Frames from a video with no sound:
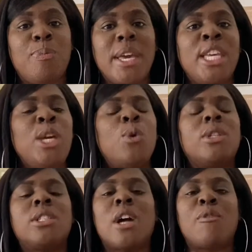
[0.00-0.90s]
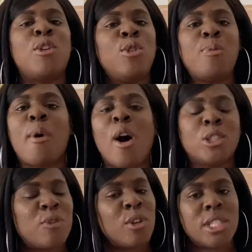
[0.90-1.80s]
you will discover new
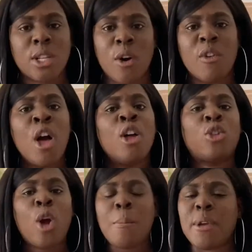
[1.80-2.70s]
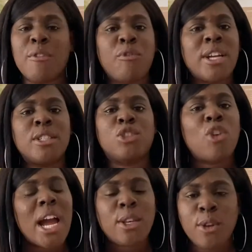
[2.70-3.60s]
parts of yourself. Don't be afraid to
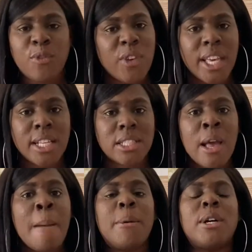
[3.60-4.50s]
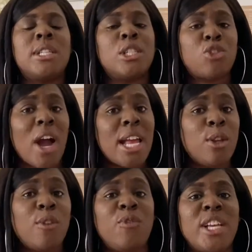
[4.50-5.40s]
try new things, because in trying
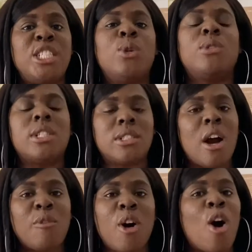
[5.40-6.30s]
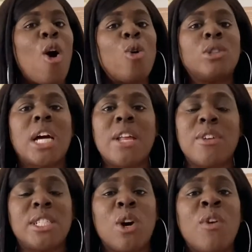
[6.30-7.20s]
new things, you will discover a whole side of
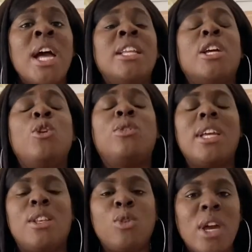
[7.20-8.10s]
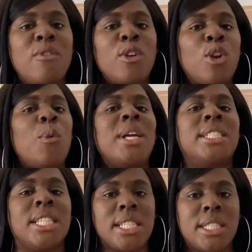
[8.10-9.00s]
yourself that you did not even know
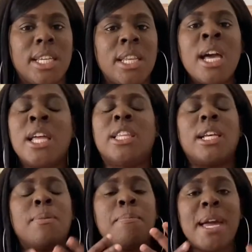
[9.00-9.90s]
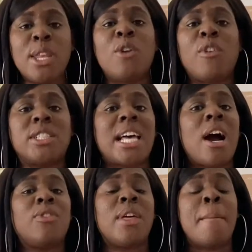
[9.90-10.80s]
existed. There are many of us
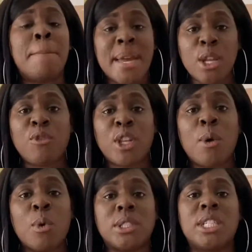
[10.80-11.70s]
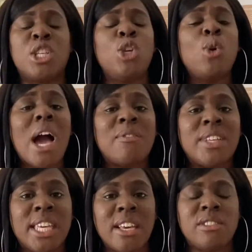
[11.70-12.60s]
out there, many of you that watch this, that you
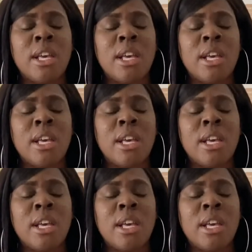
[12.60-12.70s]
have gifts